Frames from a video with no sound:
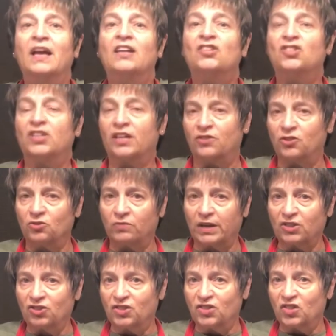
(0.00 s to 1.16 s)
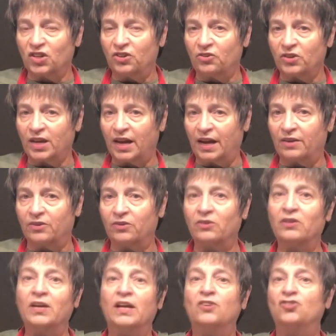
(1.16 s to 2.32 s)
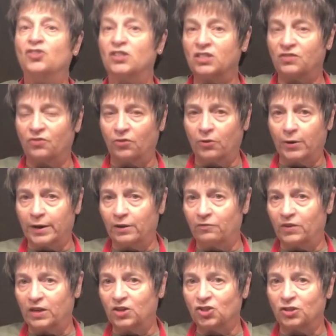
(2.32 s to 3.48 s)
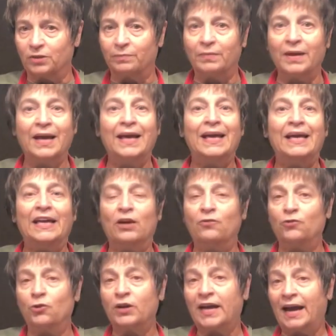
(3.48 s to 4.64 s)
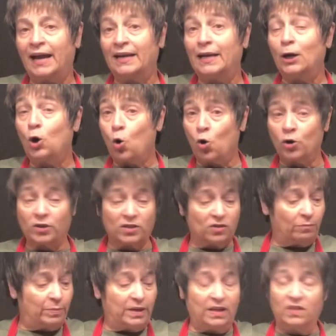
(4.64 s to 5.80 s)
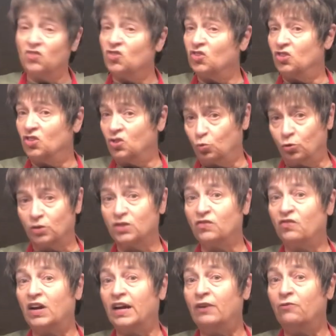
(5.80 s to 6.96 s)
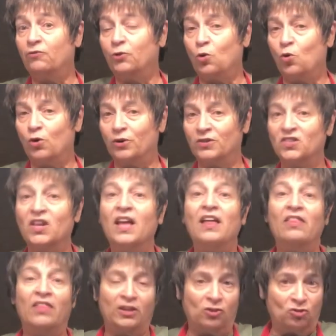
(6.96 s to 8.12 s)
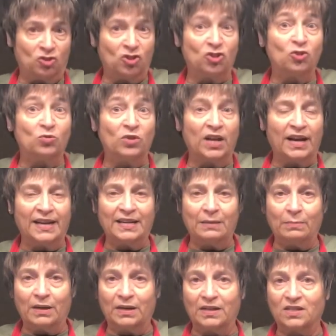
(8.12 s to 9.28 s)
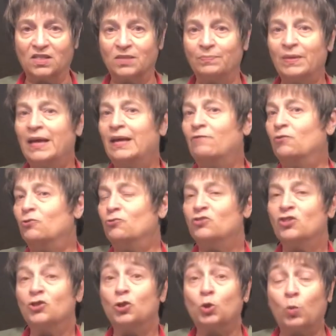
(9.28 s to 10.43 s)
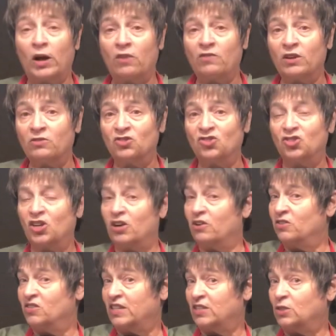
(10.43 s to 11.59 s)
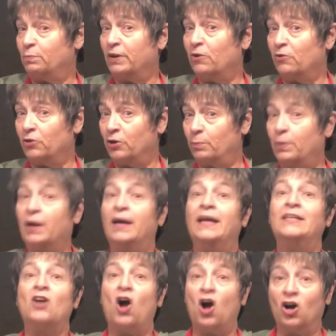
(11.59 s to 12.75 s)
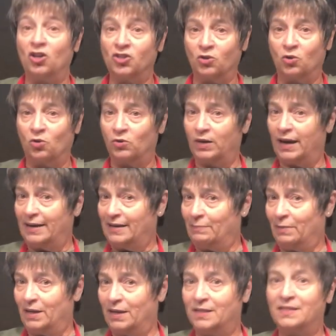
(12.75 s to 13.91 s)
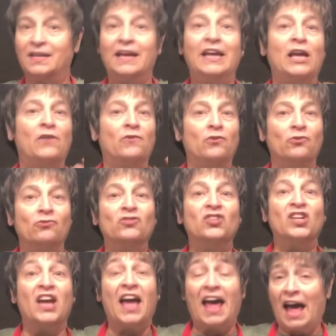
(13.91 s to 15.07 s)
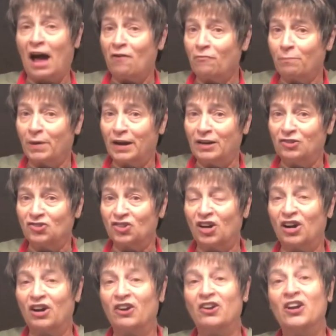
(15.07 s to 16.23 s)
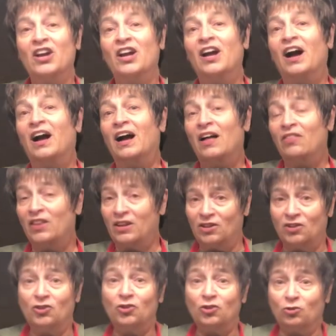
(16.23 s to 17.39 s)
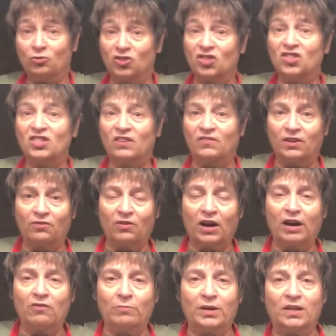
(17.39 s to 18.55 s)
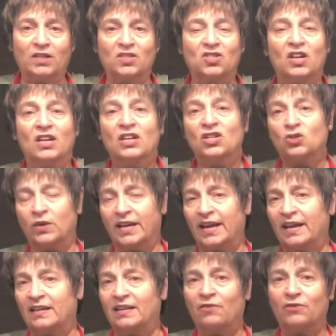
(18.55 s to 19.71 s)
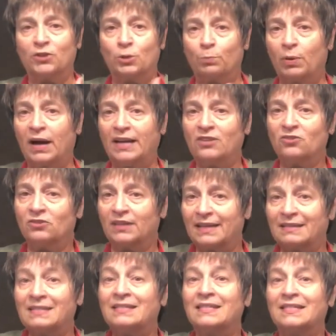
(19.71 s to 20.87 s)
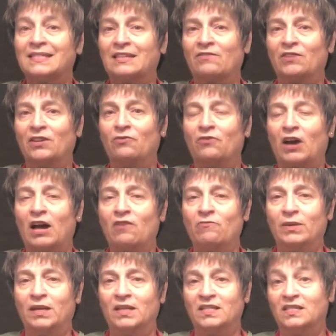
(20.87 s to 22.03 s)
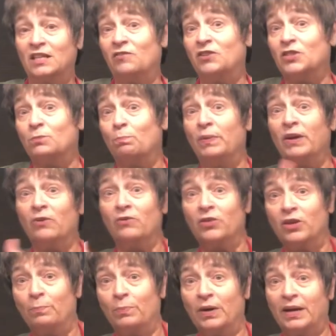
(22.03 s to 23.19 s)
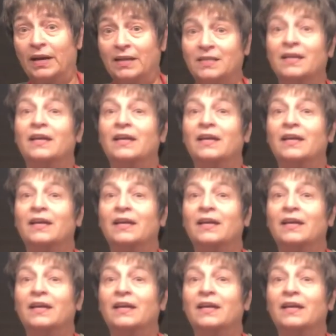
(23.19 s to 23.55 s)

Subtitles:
Check the directions on your canner, adjust for your elevation. If you're canning quarts of beans, and this works fine for quarts, then you should do 90 minutes. If you're using the 12-ounce jars, that's bigger than a pint, also go 90 minutes. If you're using a half-pint jar, then use the 75 minutes. So again, if it's a pint or less, 75 minutes. If it's bigger than a pint,